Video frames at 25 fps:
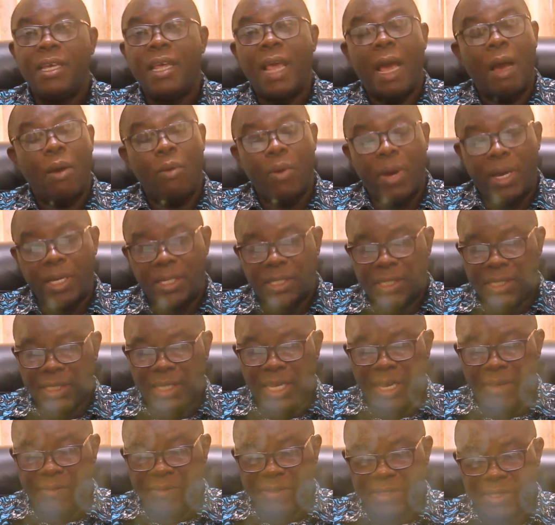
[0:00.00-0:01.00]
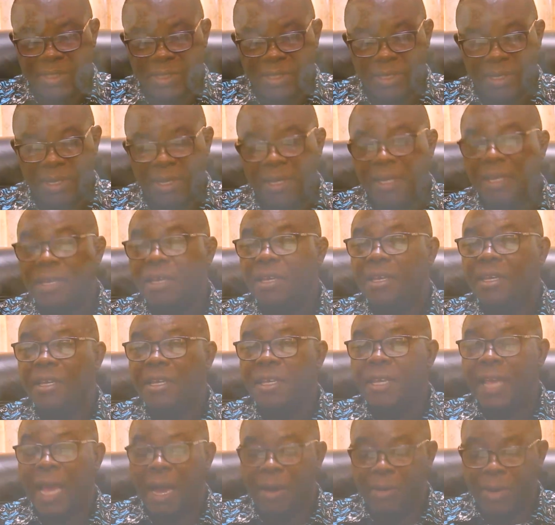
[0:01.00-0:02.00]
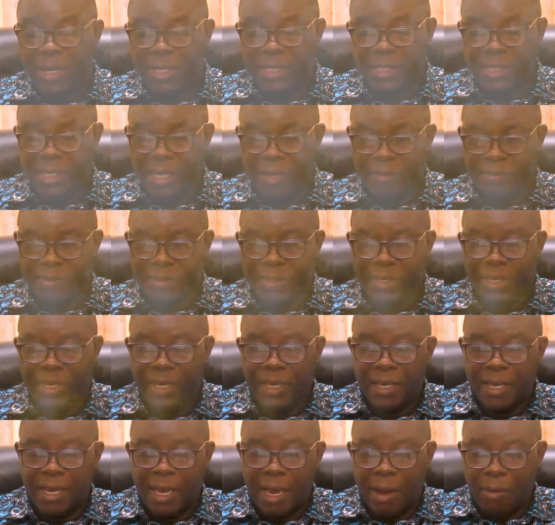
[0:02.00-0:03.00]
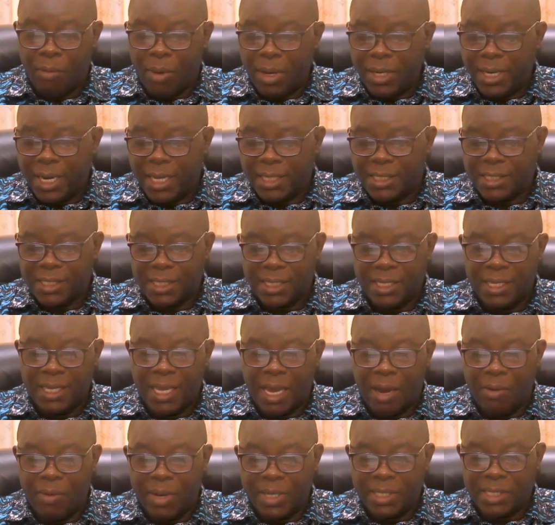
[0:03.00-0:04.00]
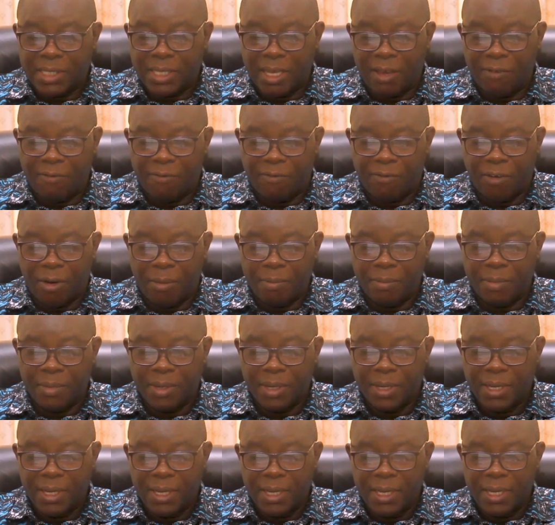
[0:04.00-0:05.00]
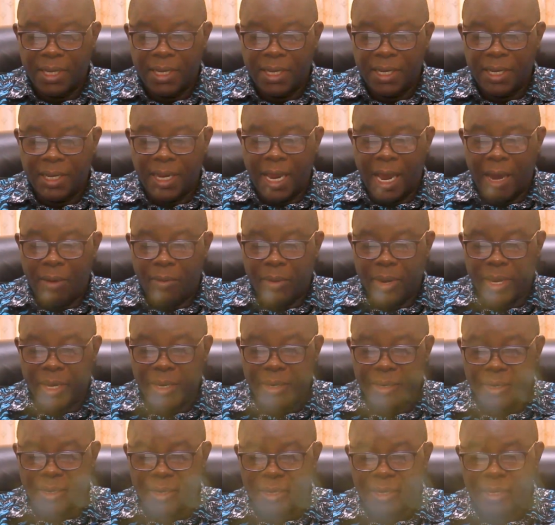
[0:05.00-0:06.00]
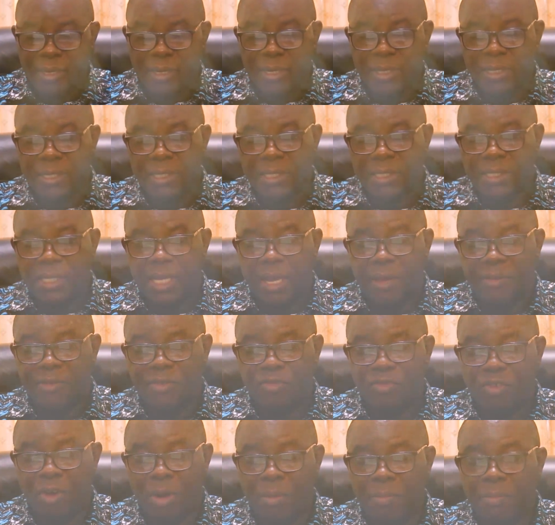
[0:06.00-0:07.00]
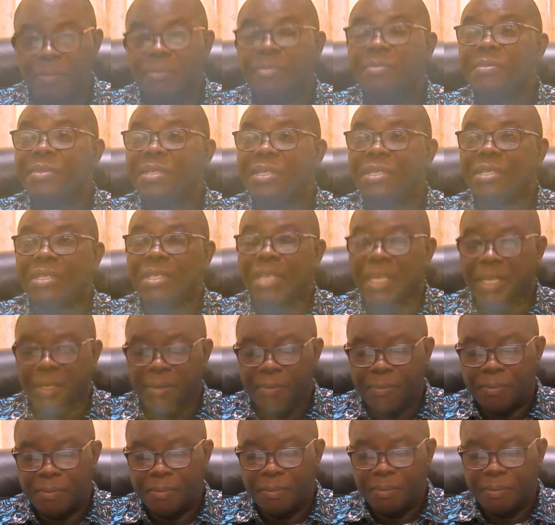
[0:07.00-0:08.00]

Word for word: Yahweh saves. Yahweh saves. And what does Yahweh save from? Yahweh saves from sin.